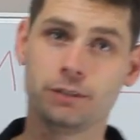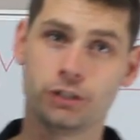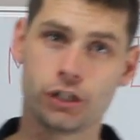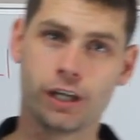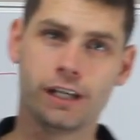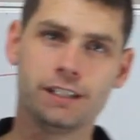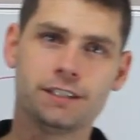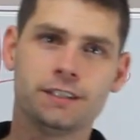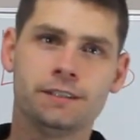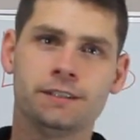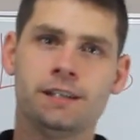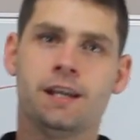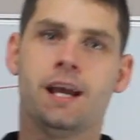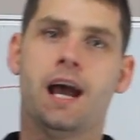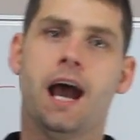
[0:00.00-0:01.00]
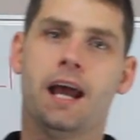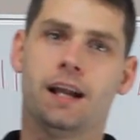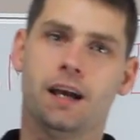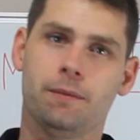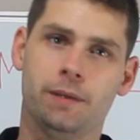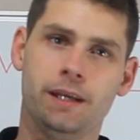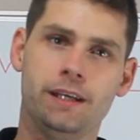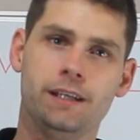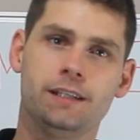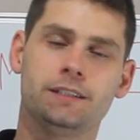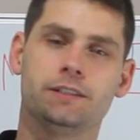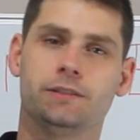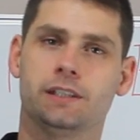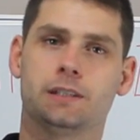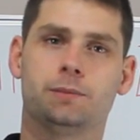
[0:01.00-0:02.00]
is Jason and I'm here
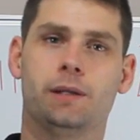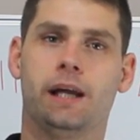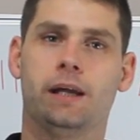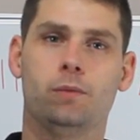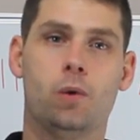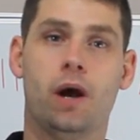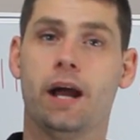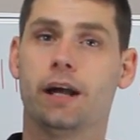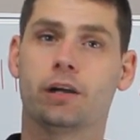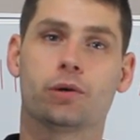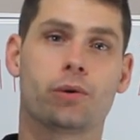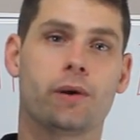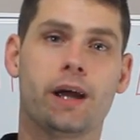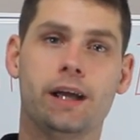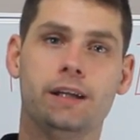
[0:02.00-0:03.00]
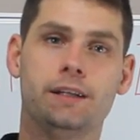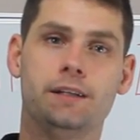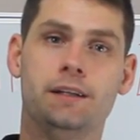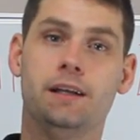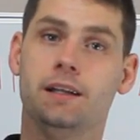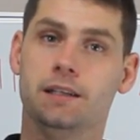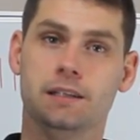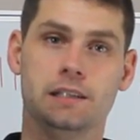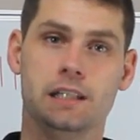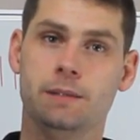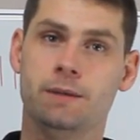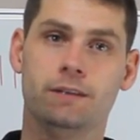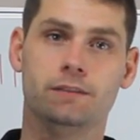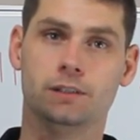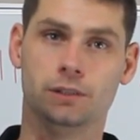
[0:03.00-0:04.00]
to explain why I created
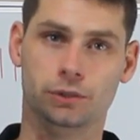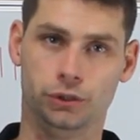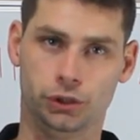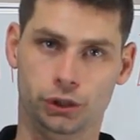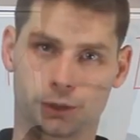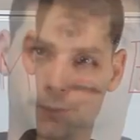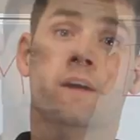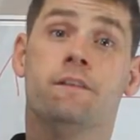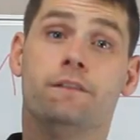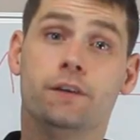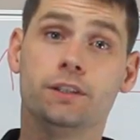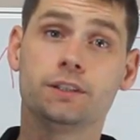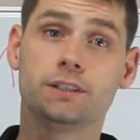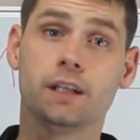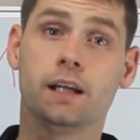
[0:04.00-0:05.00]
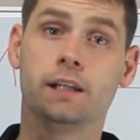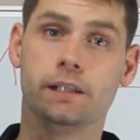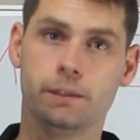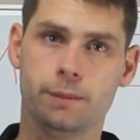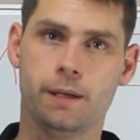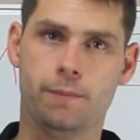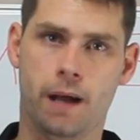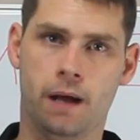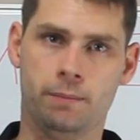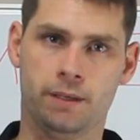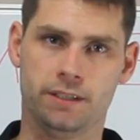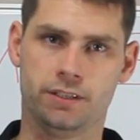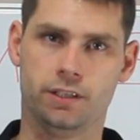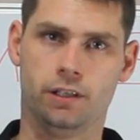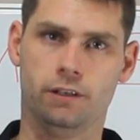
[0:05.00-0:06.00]
Limb Evolution. First, a little bit about
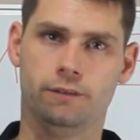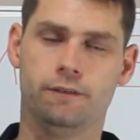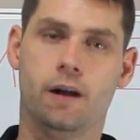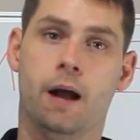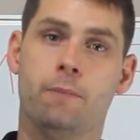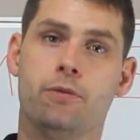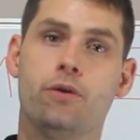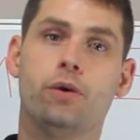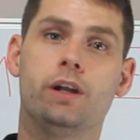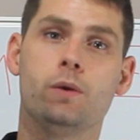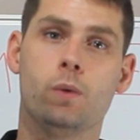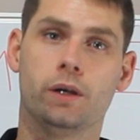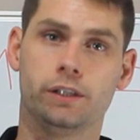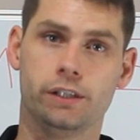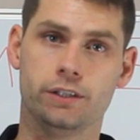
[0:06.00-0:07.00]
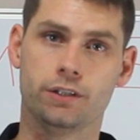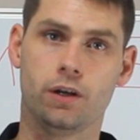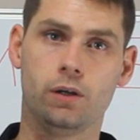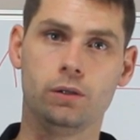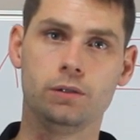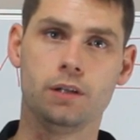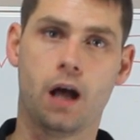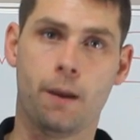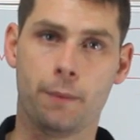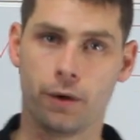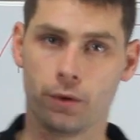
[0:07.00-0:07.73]
myself. I'm 31 years old. I'm